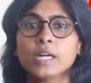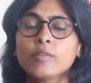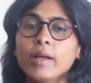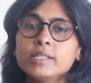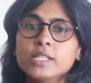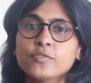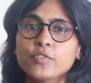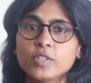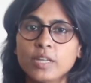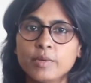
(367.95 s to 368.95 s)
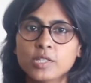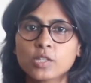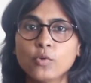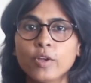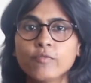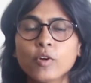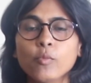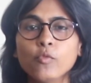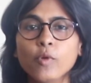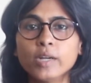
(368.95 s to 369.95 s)
Crisis for them is going
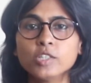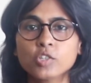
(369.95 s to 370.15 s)
from one